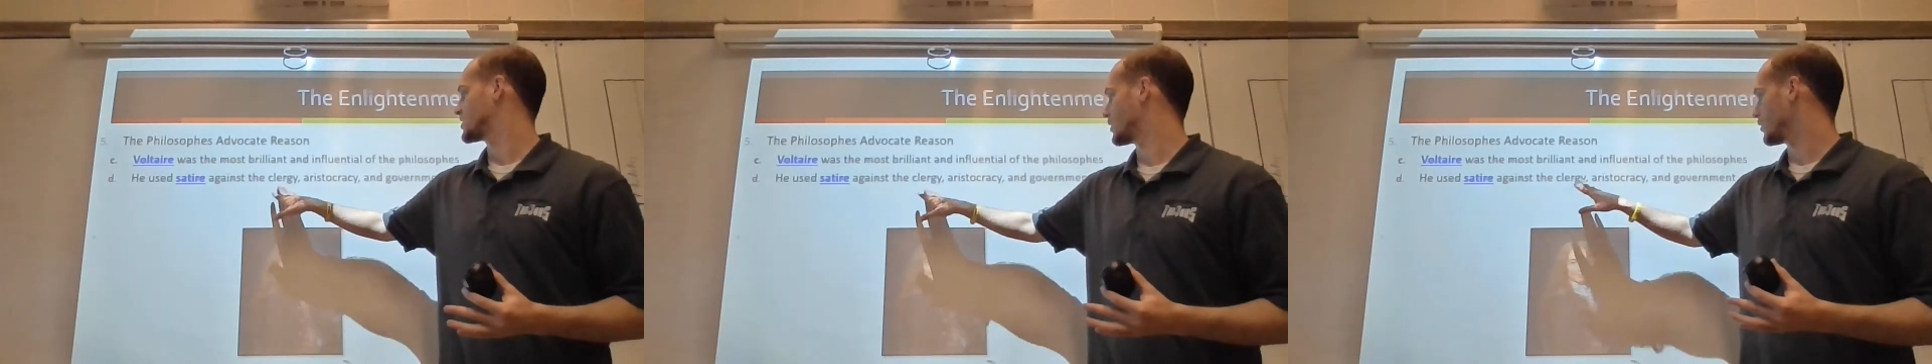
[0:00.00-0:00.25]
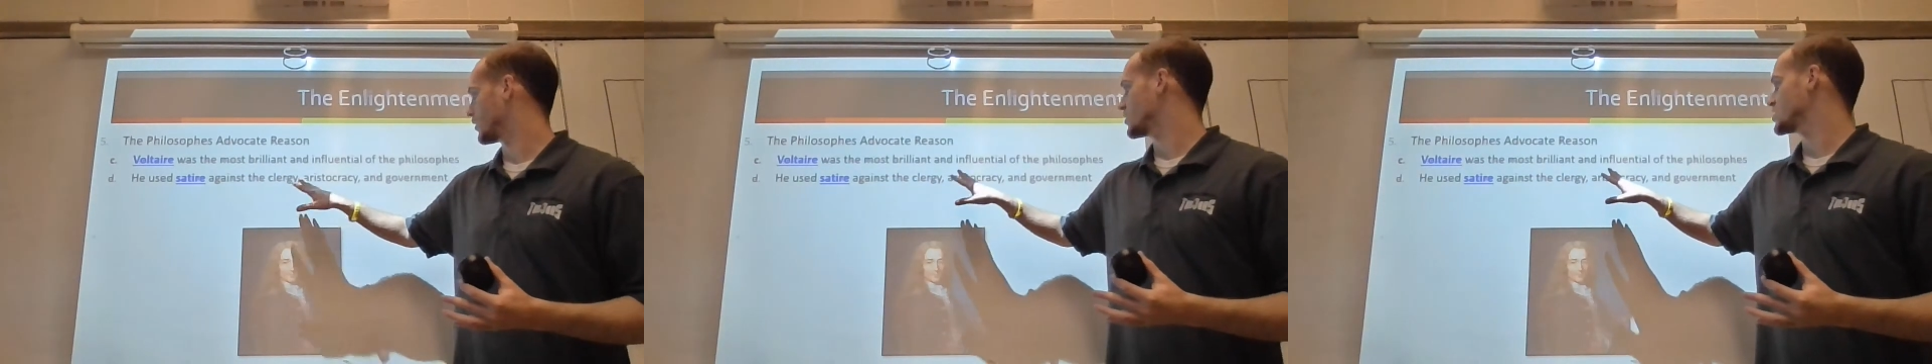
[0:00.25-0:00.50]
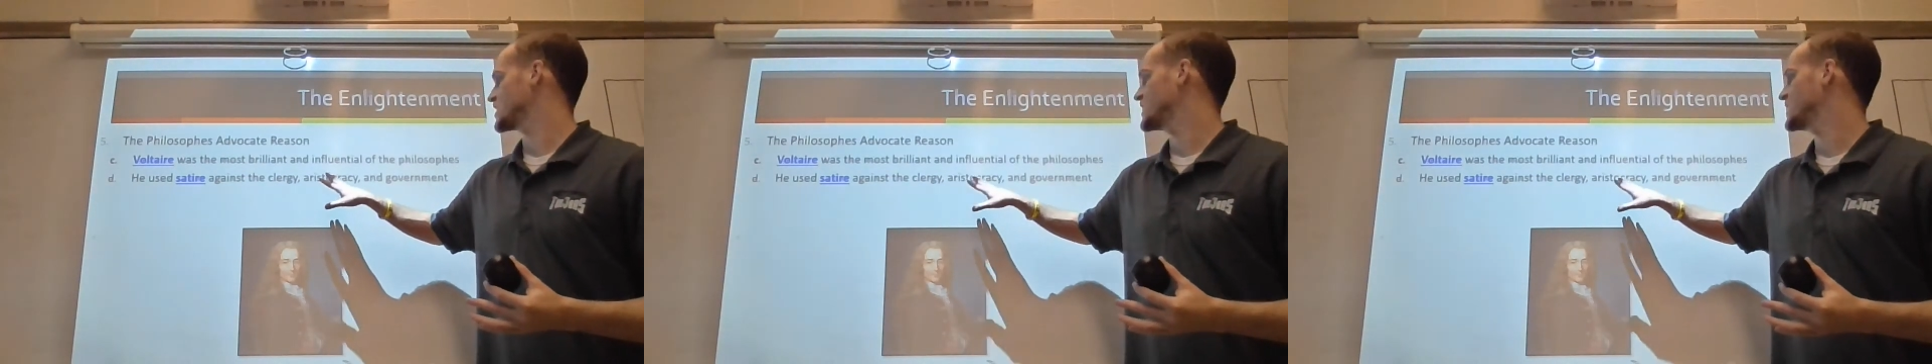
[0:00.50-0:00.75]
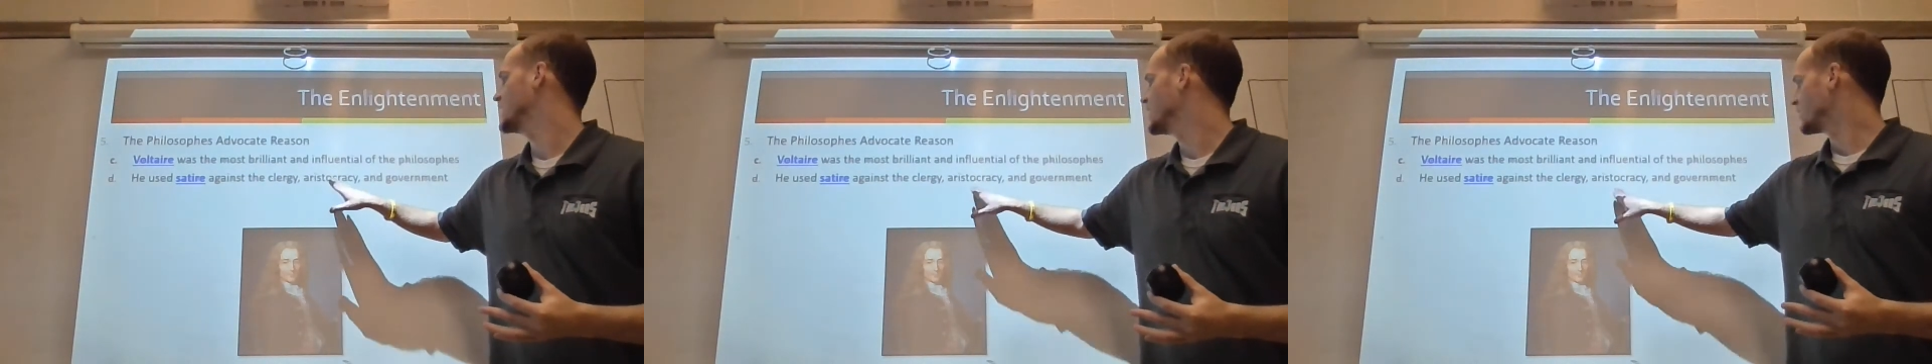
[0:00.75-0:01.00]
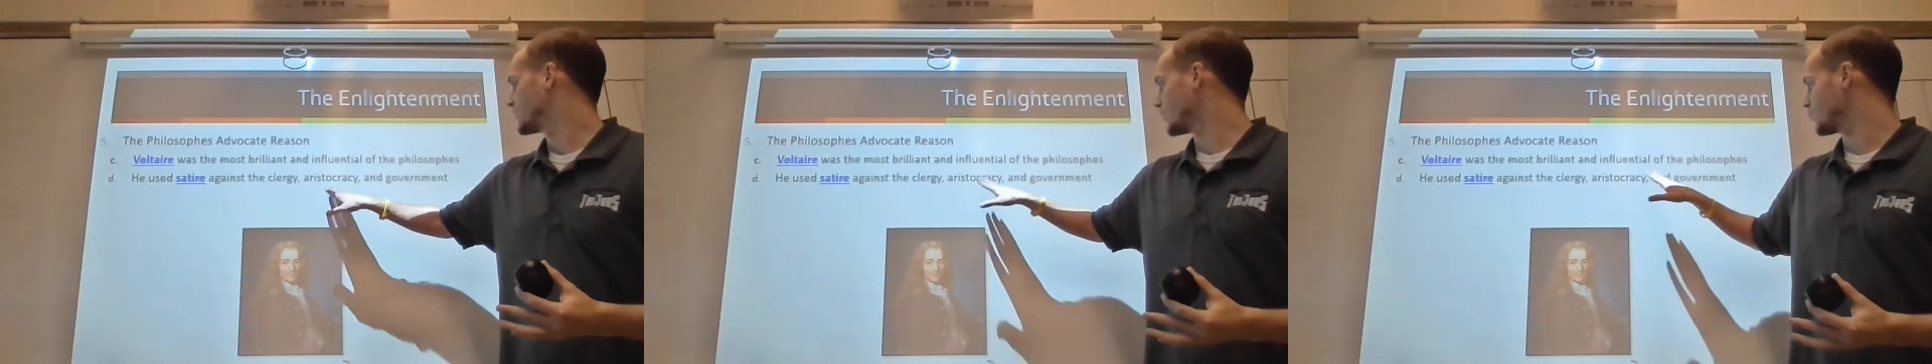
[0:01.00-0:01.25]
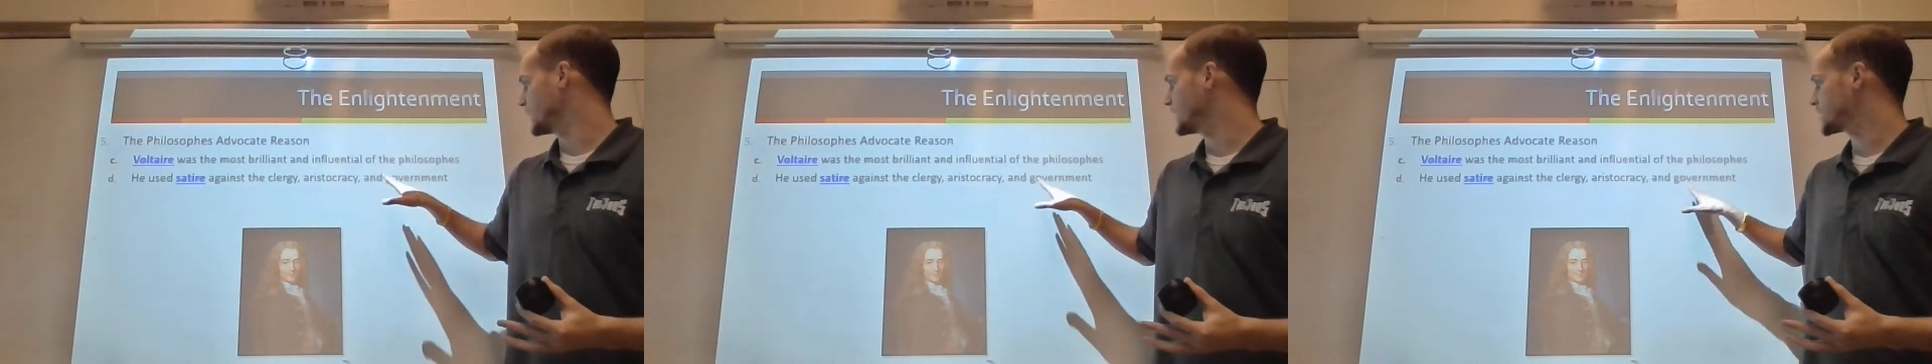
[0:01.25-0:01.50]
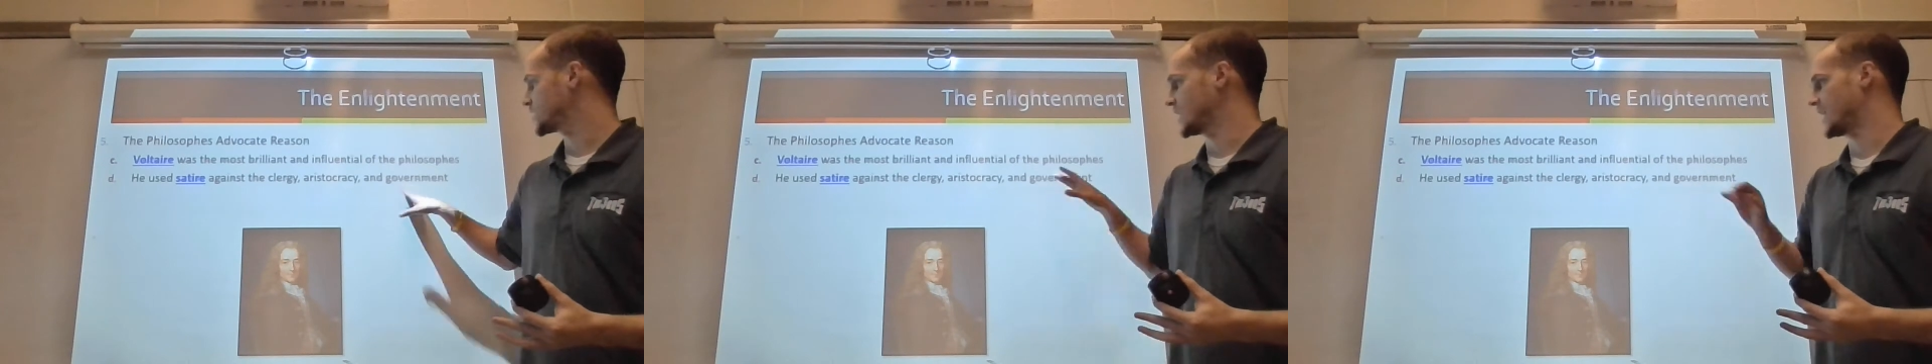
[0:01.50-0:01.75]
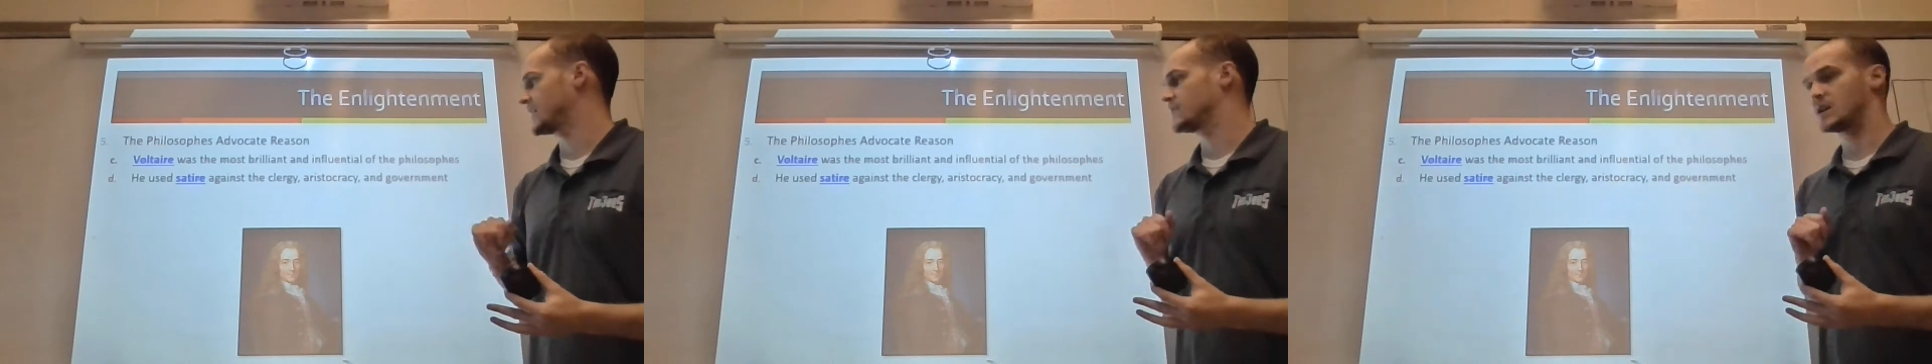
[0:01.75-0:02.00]
clergy, the rich,
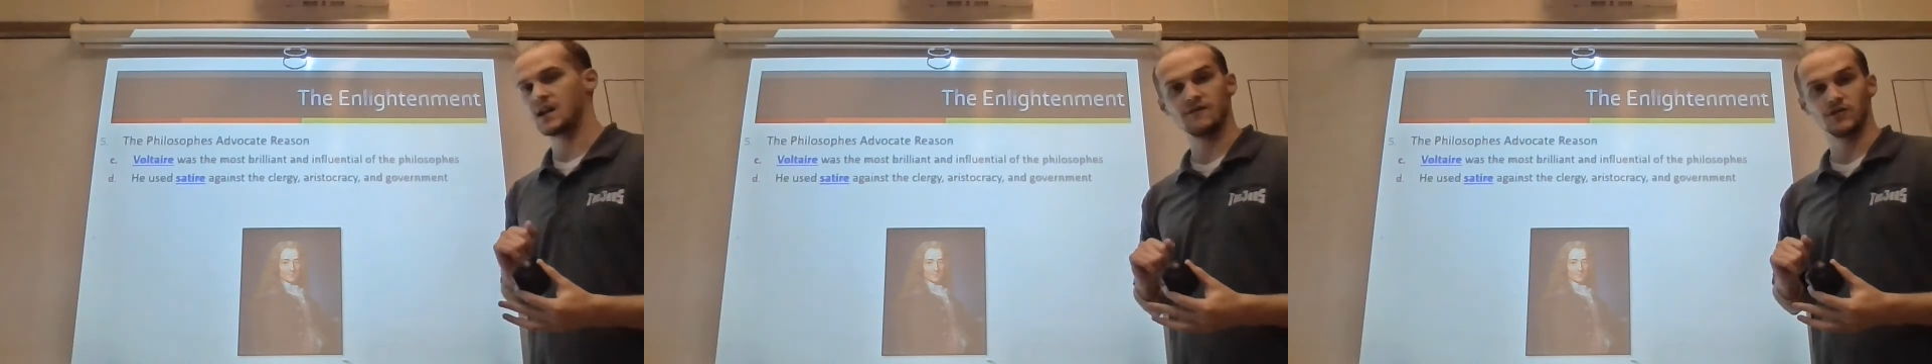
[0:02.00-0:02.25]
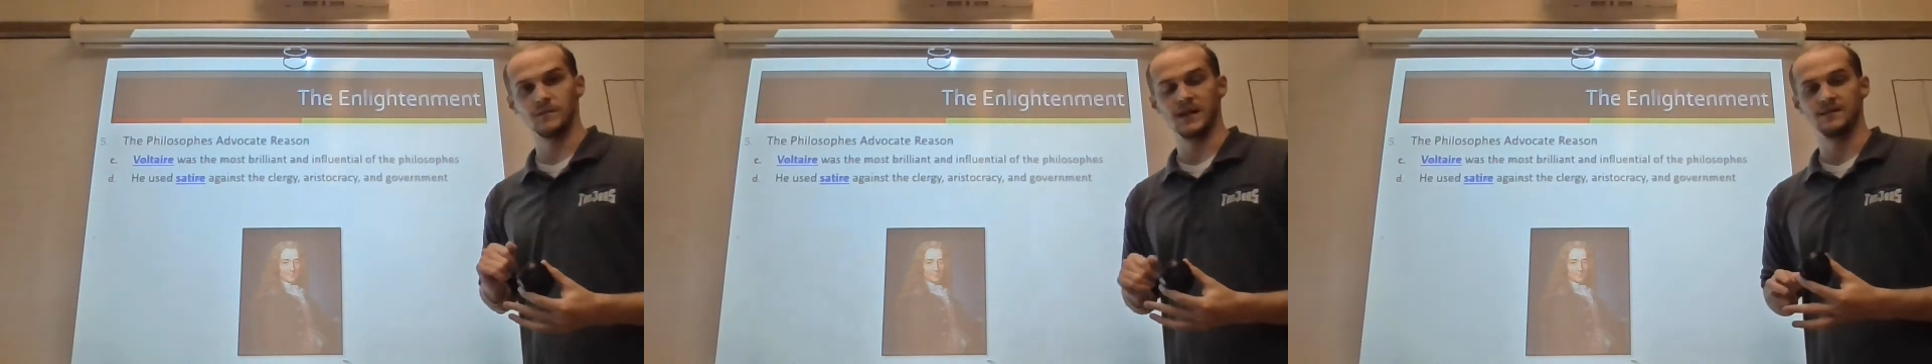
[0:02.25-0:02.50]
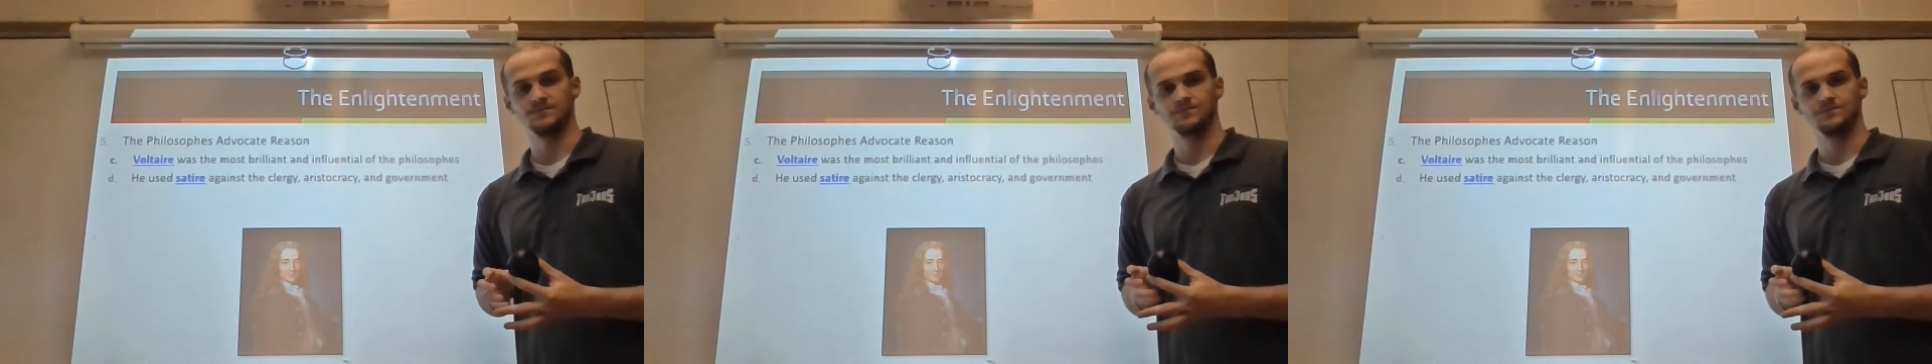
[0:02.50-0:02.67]
and the government,